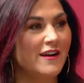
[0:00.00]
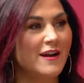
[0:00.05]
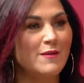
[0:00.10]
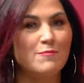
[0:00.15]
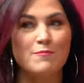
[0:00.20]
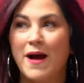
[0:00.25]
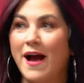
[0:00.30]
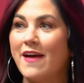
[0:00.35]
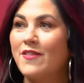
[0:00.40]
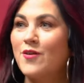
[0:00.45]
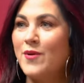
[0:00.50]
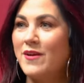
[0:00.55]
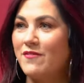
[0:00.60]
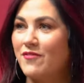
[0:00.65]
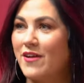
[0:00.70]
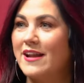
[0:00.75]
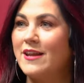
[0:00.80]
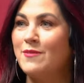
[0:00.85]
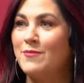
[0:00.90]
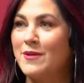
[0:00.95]
And by the way,
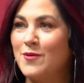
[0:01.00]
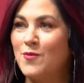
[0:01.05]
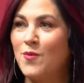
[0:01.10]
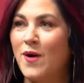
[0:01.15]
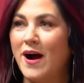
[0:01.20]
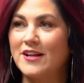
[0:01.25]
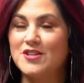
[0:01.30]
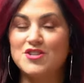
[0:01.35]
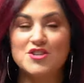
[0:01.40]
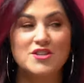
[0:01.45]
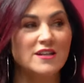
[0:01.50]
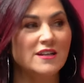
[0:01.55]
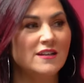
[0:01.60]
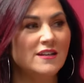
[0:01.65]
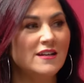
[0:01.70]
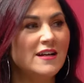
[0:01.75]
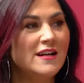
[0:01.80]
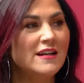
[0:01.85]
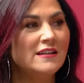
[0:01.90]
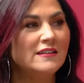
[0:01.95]
for anybody
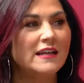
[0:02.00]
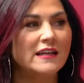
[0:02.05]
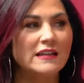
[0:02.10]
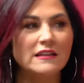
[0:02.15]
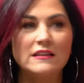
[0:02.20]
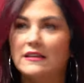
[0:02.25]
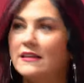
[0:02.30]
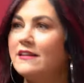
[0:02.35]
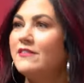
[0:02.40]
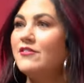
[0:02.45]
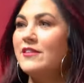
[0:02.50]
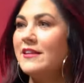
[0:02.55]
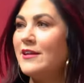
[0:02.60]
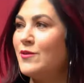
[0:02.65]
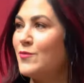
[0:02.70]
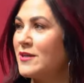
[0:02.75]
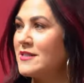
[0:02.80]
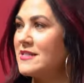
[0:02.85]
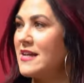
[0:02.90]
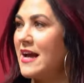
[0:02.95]
watching, like literally,
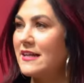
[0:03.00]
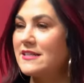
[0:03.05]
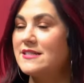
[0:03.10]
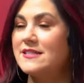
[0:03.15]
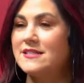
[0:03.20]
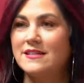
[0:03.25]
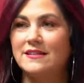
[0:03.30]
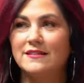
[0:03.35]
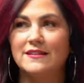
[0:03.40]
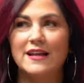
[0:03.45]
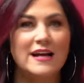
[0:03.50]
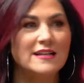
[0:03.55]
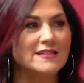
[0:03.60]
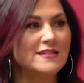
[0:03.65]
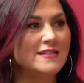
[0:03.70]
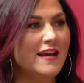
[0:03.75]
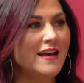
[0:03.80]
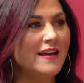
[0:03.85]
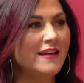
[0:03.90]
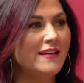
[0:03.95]
we're texting
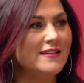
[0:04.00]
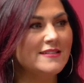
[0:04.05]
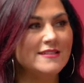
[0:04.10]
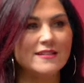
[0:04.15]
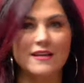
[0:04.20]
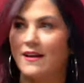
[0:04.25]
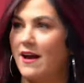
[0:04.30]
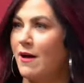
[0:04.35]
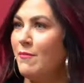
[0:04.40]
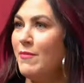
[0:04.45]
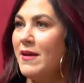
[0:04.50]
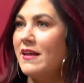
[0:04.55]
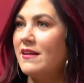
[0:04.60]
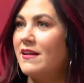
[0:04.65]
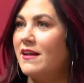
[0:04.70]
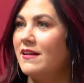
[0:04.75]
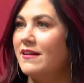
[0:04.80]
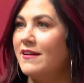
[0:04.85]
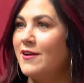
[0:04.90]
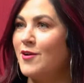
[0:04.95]
last night. he's like, "I'm getting
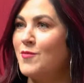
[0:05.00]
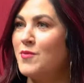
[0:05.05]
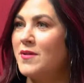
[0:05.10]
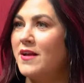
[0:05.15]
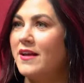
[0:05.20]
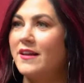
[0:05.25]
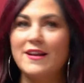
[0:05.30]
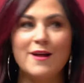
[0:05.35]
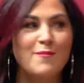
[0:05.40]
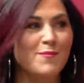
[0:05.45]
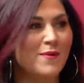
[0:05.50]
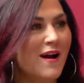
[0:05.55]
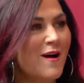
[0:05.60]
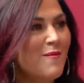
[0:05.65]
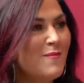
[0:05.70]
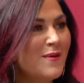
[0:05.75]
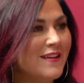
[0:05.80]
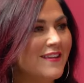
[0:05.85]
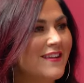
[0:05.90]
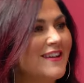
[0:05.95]
on an airplane and I'm
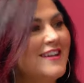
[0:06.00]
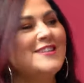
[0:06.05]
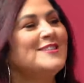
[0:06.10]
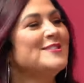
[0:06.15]
coming."